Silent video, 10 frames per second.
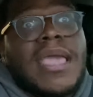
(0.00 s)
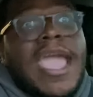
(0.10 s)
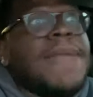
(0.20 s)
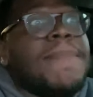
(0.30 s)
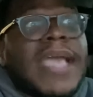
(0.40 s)

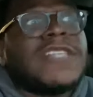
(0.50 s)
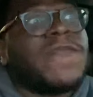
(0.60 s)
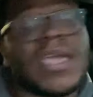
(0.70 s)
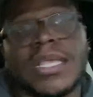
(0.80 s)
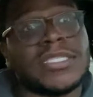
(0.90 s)
It makes
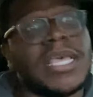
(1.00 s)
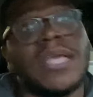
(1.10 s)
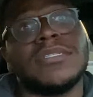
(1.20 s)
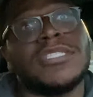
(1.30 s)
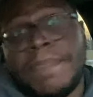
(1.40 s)
fucking
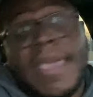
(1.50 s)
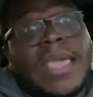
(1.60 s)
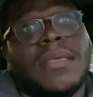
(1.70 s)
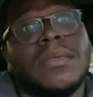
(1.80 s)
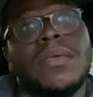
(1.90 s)
sense to
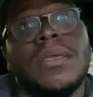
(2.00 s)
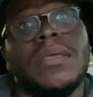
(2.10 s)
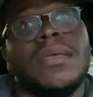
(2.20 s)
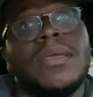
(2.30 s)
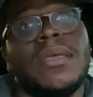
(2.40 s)
me.
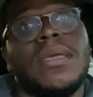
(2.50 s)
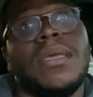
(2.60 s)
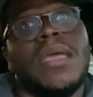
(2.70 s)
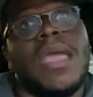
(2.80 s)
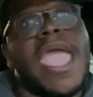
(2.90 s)

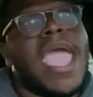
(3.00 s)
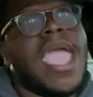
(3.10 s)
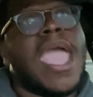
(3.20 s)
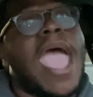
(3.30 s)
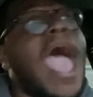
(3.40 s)

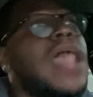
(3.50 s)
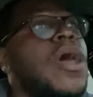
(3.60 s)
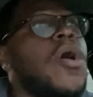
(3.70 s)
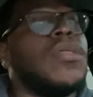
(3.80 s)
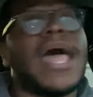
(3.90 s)
And I
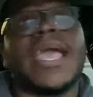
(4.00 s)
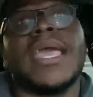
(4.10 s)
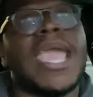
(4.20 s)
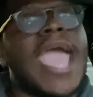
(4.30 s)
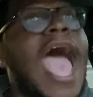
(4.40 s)
don't, like,
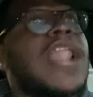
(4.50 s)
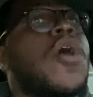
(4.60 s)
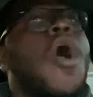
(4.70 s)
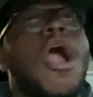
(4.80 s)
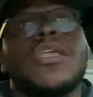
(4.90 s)
again, I
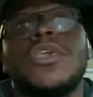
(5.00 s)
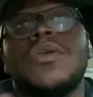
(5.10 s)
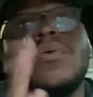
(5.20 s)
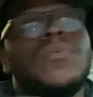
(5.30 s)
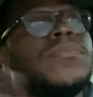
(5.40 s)
don't
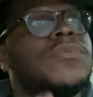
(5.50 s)
argue.